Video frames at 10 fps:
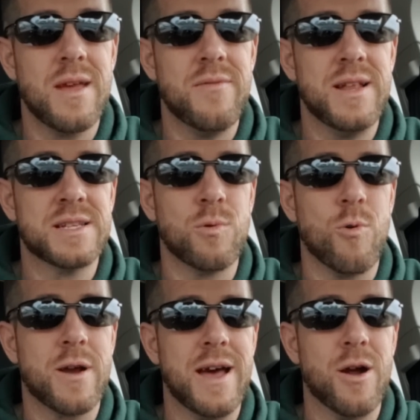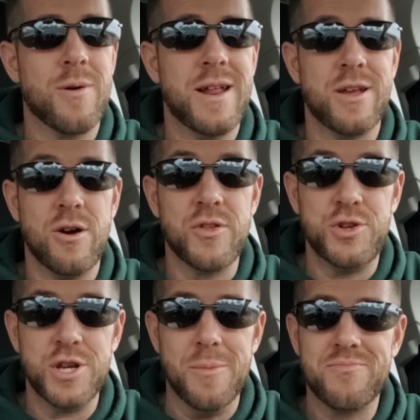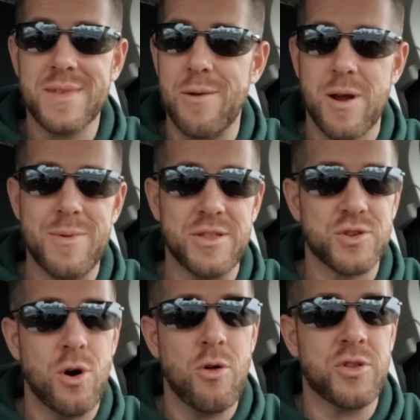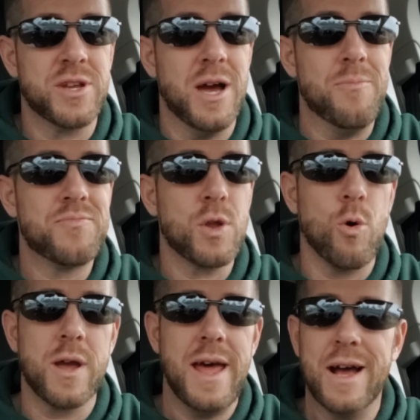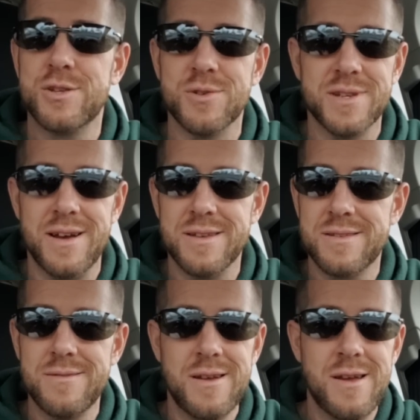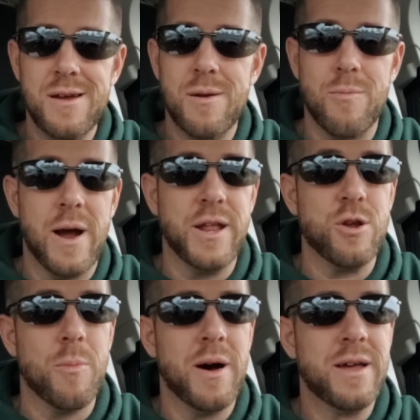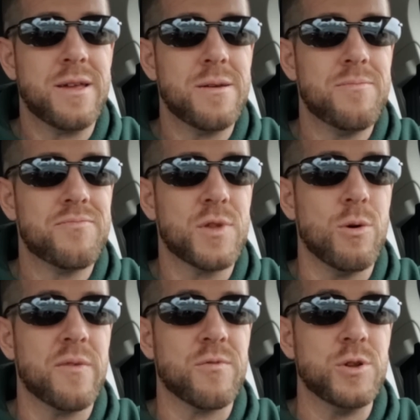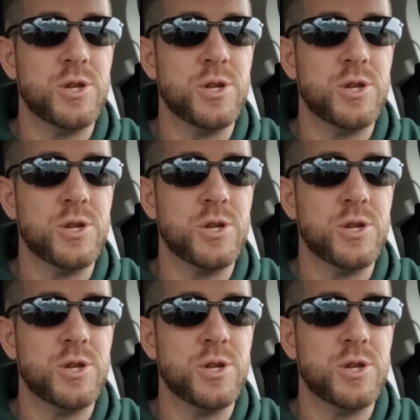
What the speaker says: If he doesn't work out already, go to the gym. I recommend this all the time. Or get exercise. Riding your bike, going for a